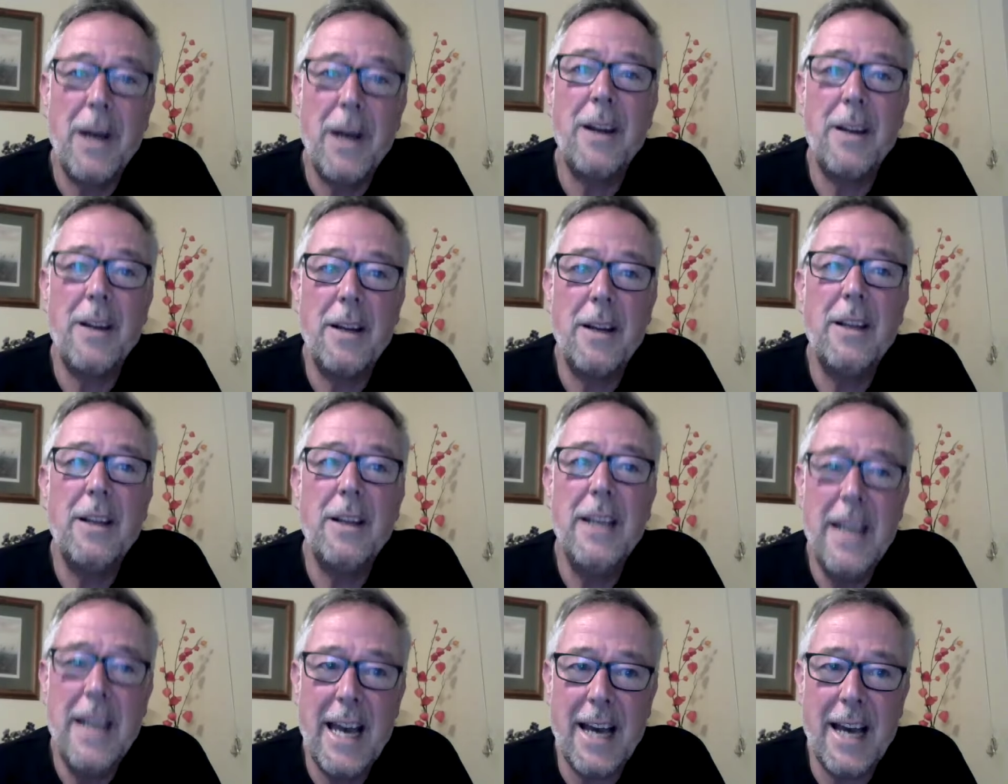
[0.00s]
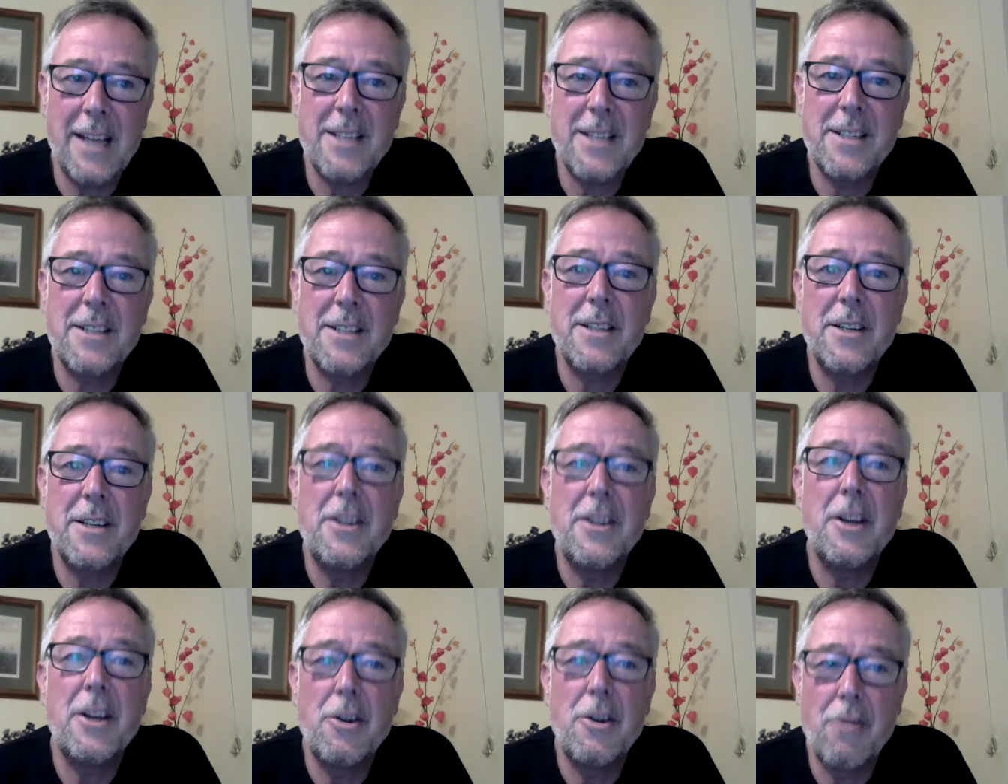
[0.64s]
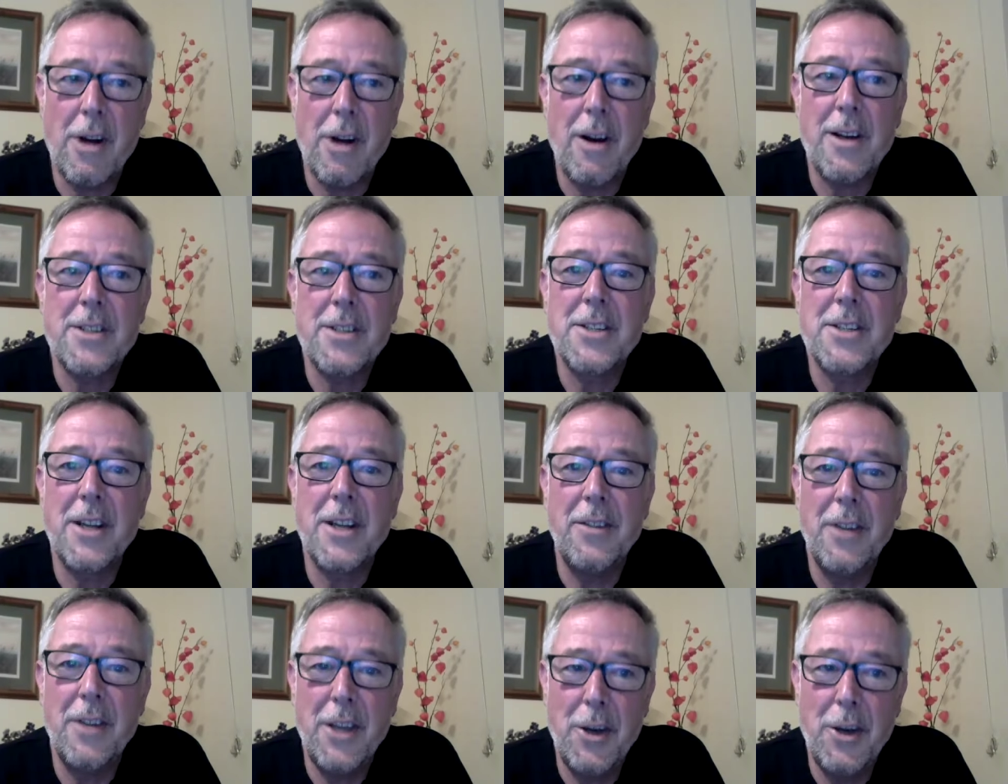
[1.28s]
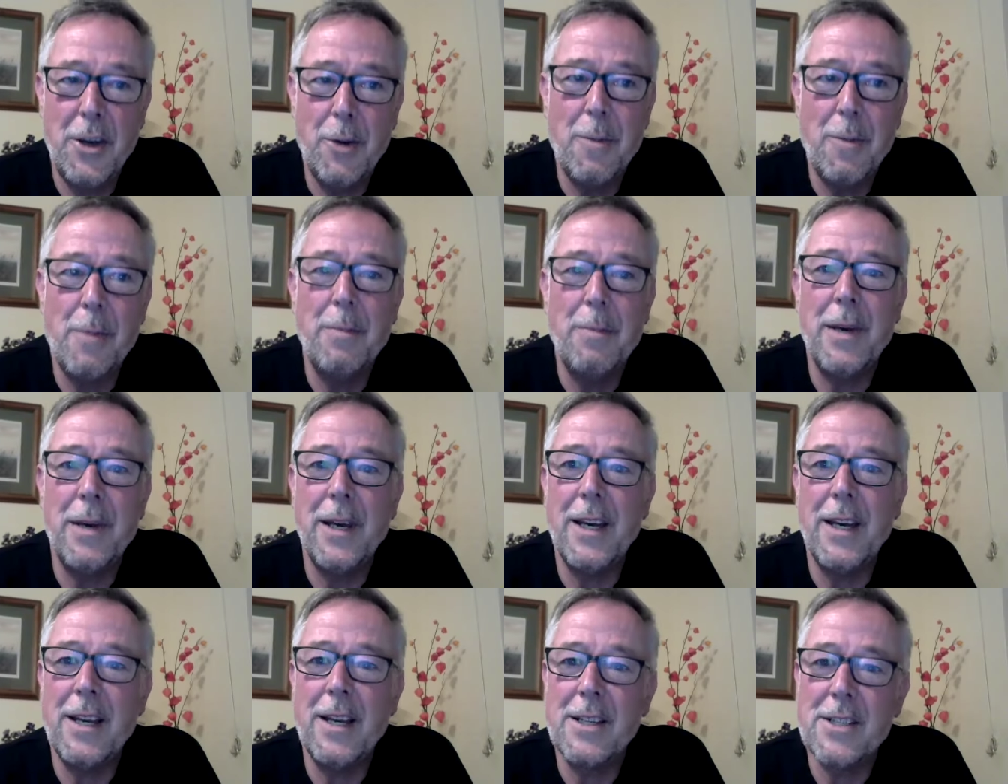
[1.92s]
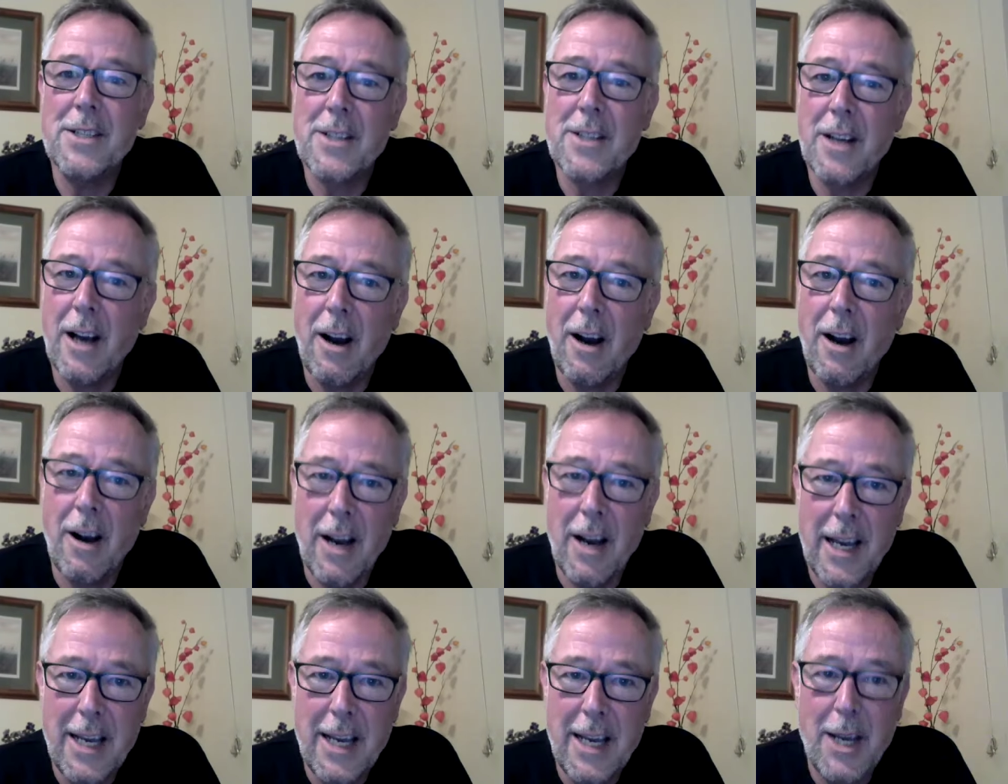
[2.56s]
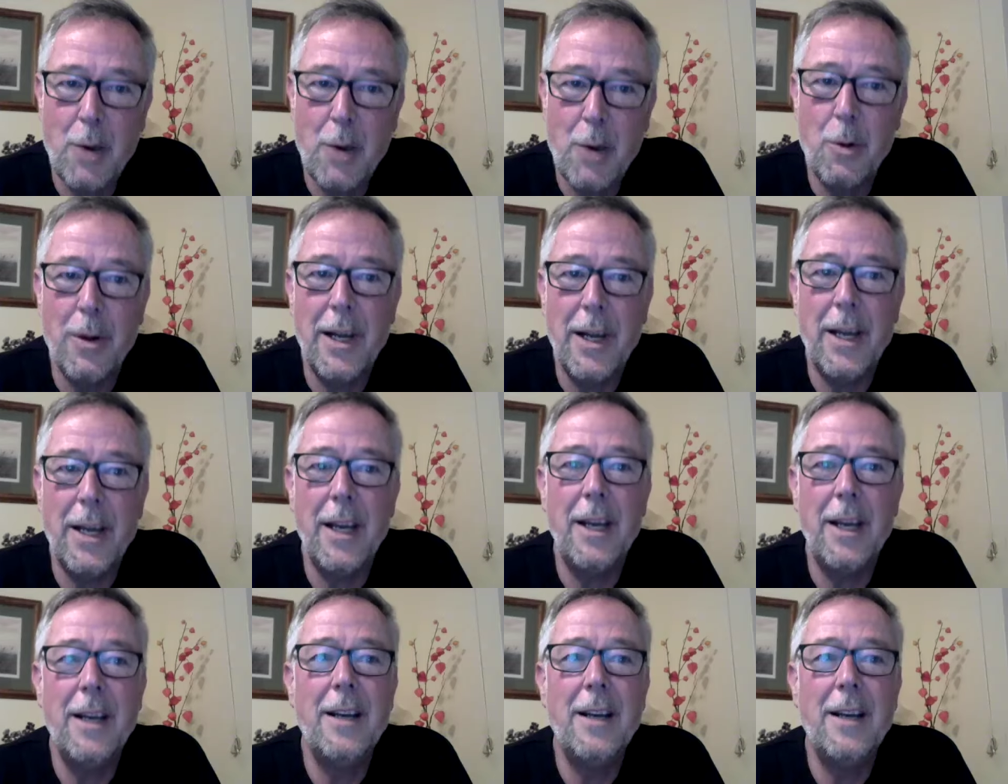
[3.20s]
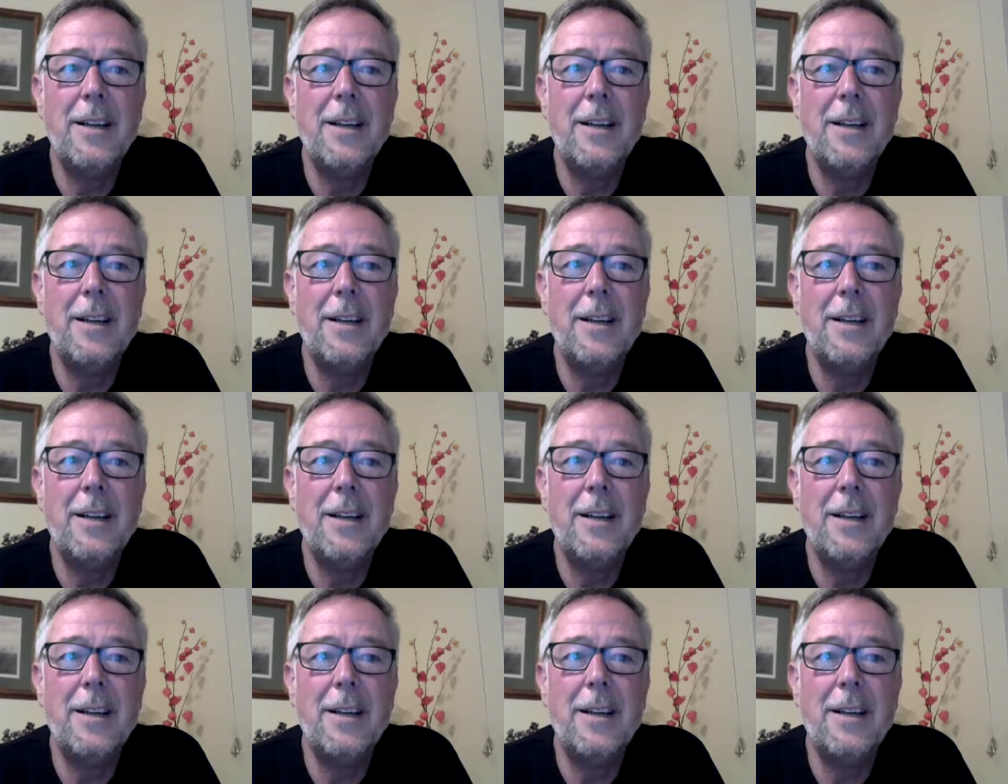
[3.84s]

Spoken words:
But yes, the grass and the human beings are equally.